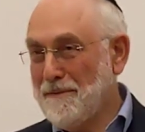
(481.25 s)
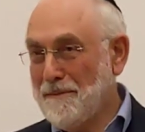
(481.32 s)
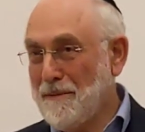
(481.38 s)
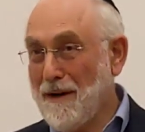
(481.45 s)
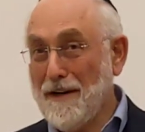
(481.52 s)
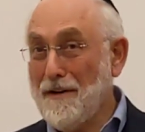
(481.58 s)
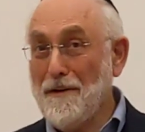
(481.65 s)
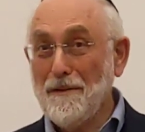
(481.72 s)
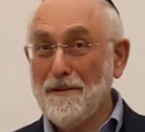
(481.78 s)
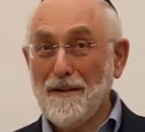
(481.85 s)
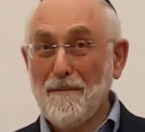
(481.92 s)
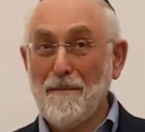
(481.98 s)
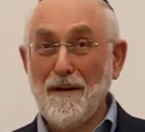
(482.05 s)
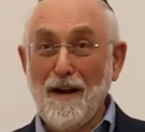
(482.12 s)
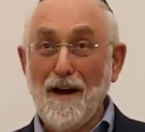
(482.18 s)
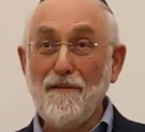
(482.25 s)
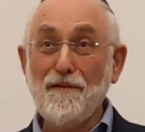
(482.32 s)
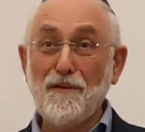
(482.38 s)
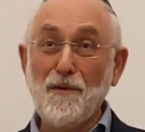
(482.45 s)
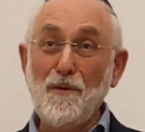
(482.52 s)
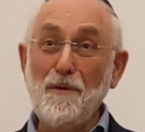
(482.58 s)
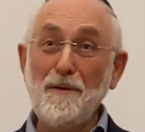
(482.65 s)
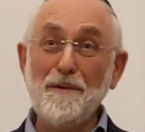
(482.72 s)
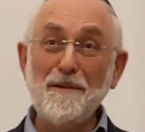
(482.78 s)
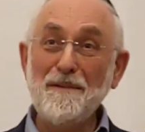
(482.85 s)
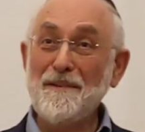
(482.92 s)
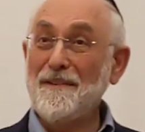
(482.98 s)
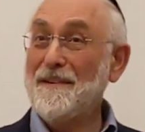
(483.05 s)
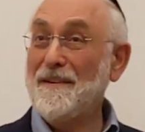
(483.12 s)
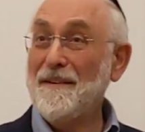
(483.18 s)
Why not? I mean, after all,
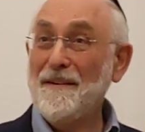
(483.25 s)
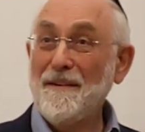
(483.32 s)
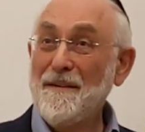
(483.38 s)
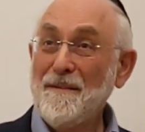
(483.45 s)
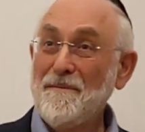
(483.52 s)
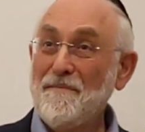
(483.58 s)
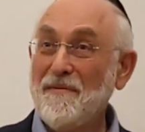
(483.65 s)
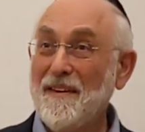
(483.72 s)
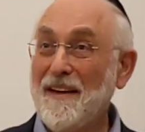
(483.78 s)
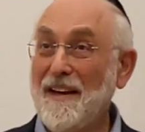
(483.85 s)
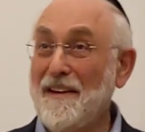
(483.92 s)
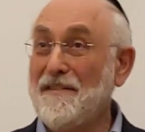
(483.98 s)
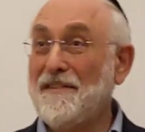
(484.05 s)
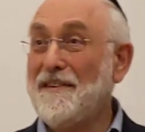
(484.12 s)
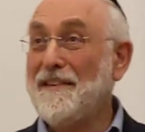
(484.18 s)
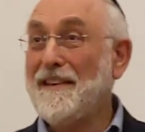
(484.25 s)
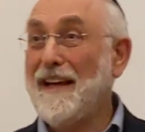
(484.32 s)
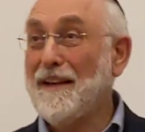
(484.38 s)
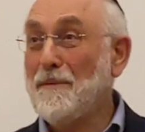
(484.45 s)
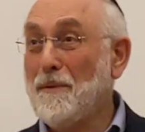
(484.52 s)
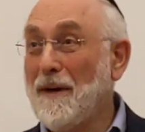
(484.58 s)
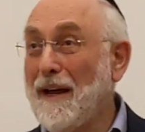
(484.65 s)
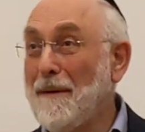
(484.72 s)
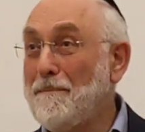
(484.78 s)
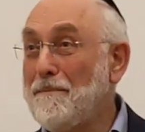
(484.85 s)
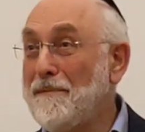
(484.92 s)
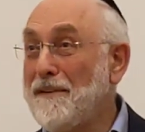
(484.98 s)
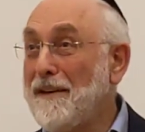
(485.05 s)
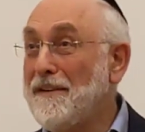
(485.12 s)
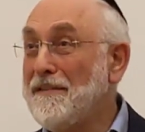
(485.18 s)
isn't that what
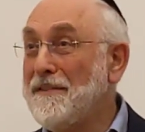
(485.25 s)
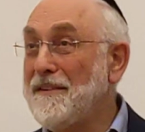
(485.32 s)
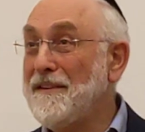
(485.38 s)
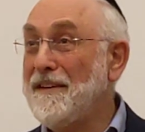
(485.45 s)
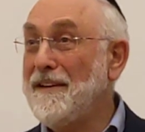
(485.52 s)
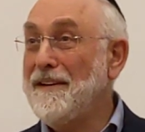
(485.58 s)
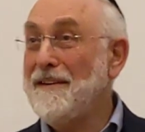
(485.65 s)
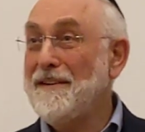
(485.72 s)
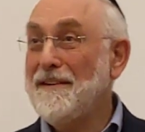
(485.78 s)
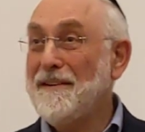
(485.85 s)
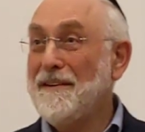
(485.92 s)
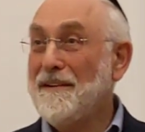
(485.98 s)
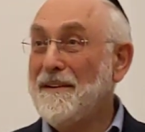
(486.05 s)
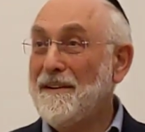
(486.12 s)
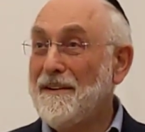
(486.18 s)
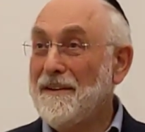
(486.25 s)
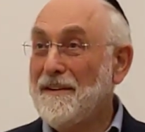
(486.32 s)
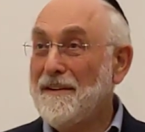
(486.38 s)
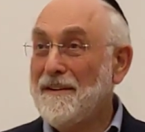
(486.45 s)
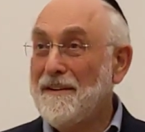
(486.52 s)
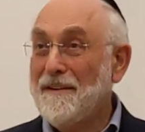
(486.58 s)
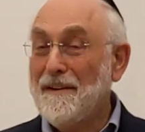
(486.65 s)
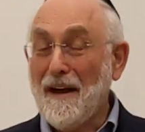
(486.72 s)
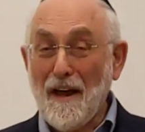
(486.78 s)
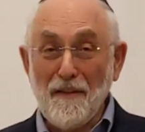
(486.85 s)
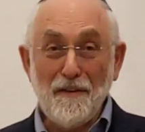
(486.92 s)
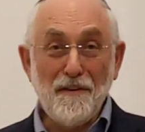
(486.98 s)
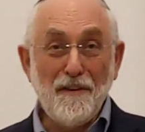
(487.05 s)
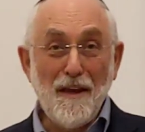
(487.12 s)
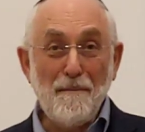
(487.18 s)
happened yesterday?
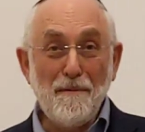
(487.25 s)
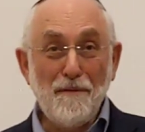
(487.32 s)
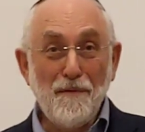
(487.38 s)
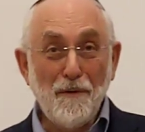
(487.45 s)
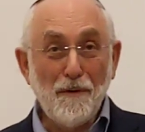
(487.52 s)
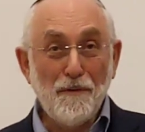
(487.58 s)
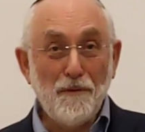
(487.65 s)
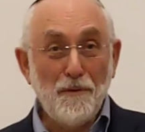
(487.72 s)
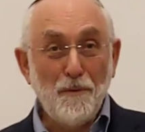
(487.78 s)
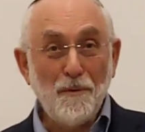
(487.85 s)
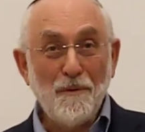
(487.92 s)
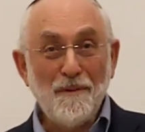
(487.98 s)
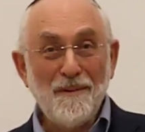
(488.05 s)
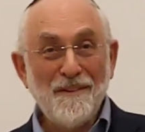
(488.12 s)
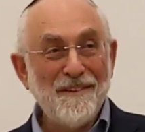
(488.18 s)
And the day before too.